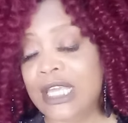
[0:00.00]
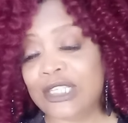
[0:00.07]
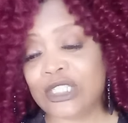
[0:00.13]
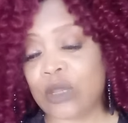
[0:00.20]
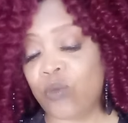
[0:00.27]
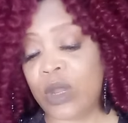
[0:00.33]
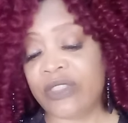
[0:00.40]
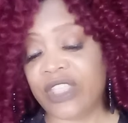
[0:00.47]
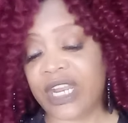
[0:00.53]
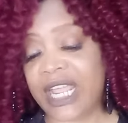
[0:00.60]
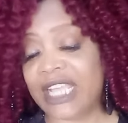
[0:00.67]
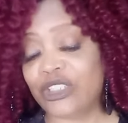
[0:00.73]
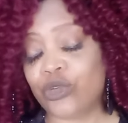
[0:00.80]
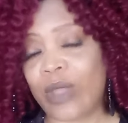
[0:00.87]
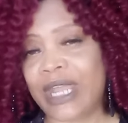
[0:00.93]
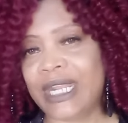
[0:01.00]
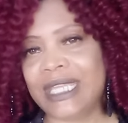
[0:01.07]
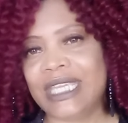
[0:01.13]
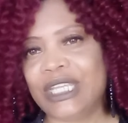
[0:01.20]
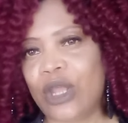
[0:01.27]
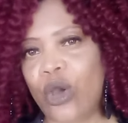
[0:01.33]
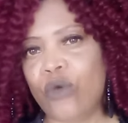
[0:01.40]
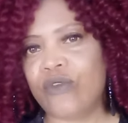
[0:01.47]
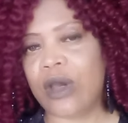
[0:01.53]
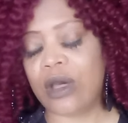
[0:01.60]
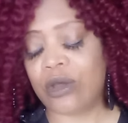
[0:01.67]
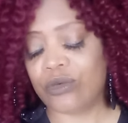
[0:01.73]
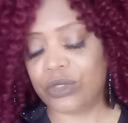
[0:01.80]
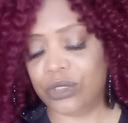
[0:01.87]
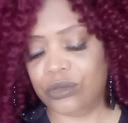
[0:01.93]
someone that ain't trying to get over
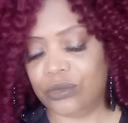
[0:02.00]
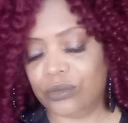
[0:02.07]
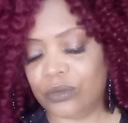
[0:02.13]
on you.